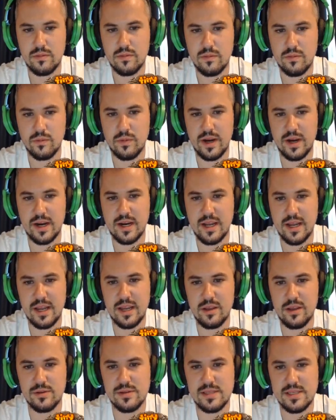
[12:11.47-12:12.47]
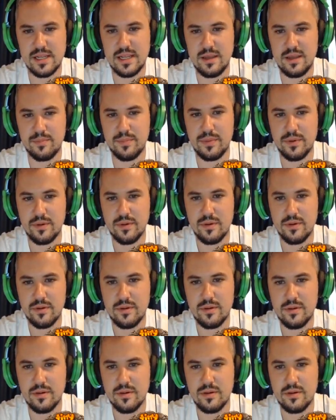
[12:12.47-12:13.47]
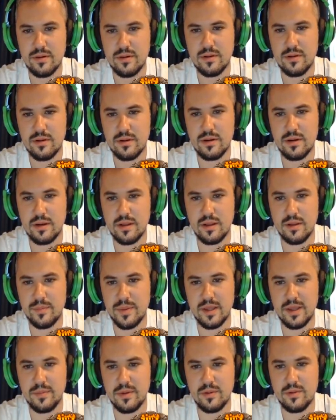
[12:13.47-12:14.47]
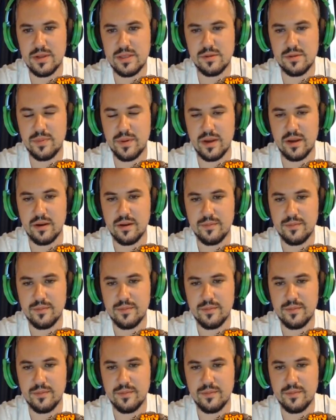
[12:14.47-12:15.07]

Where can you sleep? Little baby, what's up here?